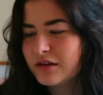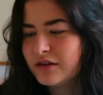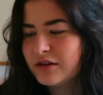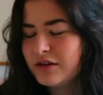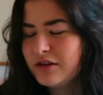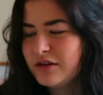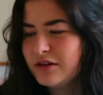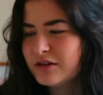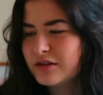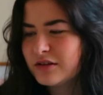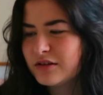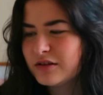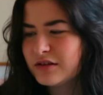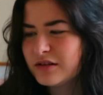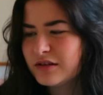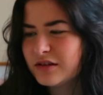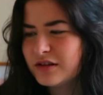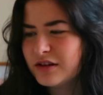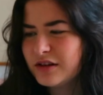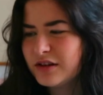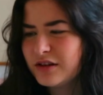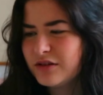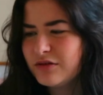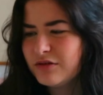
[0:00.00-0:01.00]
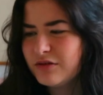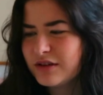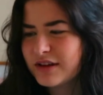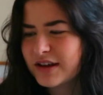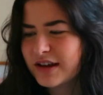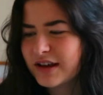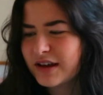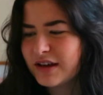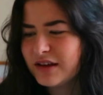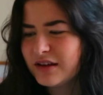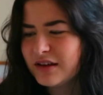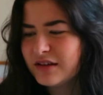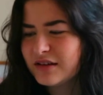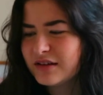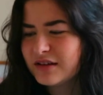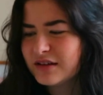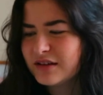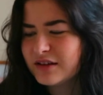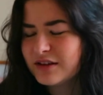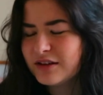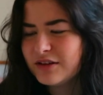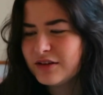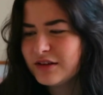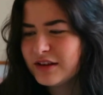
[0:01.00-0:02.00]
Girl, are you okay?
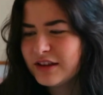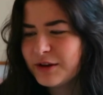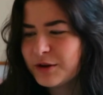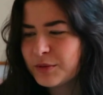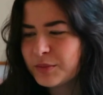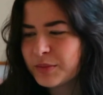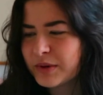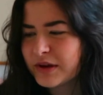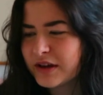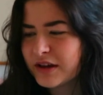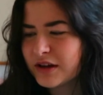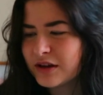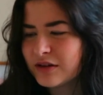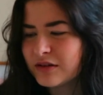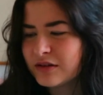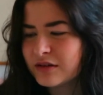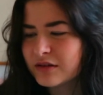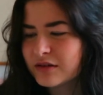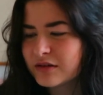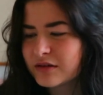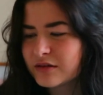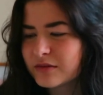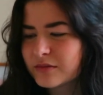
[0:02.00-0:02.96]
You look a little pale.